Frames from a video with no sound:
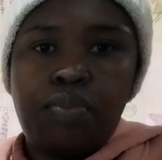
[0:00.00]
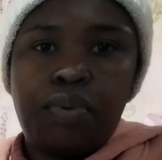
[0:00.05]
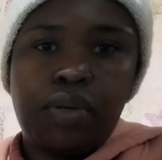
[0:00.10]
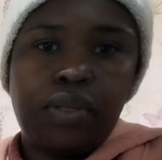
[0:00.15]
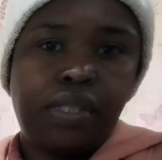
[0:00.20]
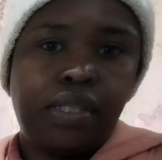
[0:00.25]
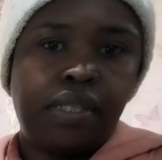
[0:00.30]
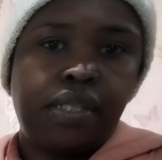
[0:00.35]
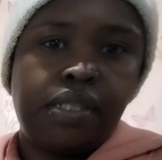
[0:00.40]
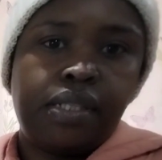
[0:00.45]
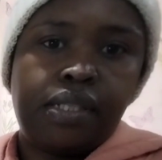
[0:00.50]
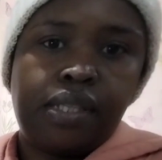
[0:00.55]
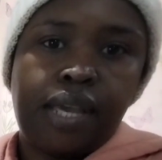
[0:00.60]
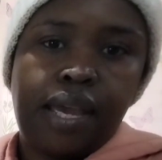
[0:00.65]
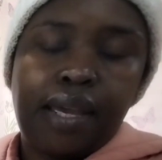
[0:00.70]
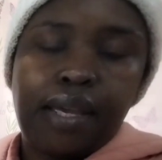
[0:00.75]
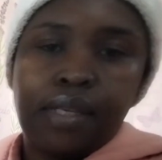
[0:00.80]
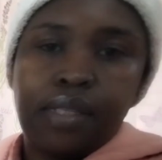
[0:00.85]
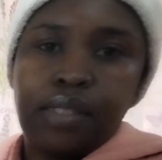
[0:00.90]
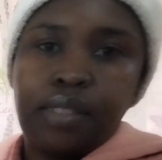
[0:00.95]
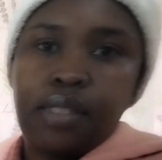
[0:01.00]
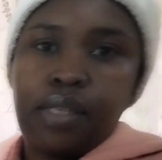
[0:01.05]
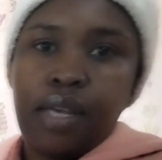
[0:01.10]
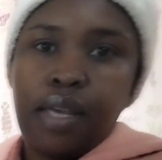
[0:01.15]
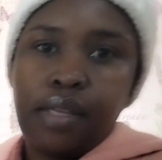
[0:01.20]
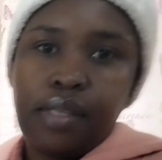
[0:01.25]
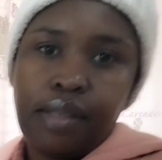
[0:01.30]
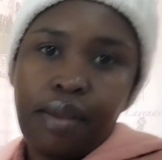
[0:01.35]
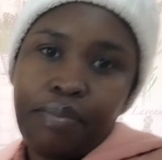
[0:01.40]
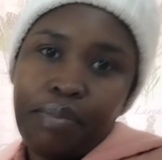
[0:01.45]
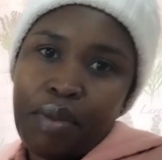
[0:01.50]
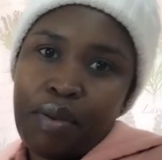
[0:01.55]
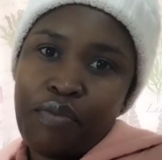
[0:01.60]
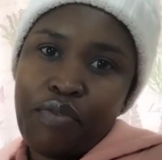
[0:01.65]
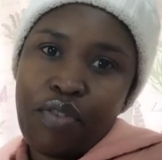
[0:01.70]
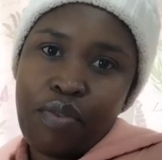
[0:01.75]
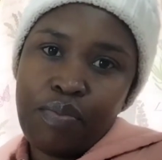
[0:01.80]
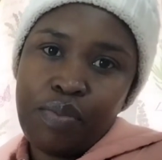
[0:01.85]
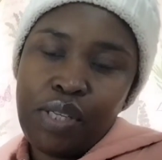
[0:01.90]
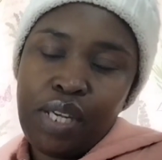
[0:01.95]
boxes at something
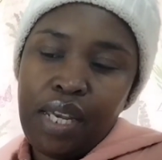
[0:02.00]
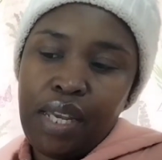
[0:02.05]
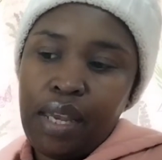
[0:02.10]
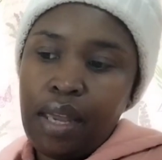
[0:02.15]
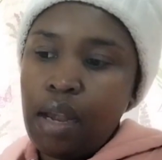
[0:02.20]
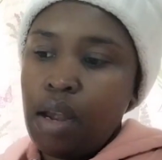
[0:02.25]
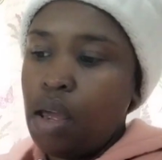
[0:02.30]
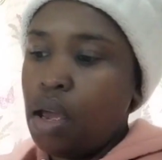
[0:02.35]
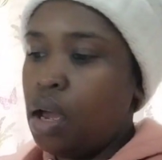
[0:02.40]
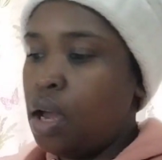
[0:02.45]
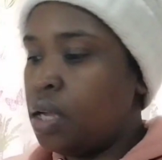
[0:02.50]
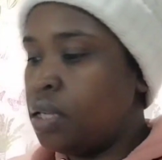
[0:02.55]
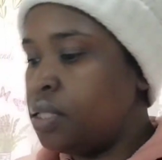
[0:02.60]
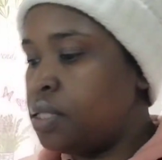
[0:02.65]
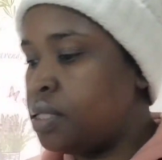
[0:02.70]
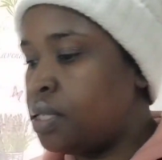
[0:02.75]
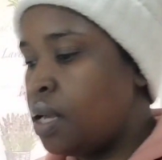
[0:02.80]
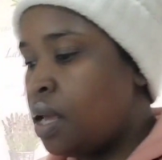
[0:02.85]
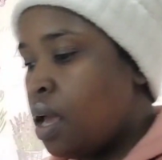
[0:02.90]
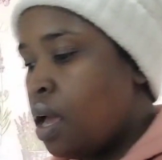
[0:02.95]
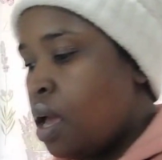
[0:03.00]
from Take A Lot.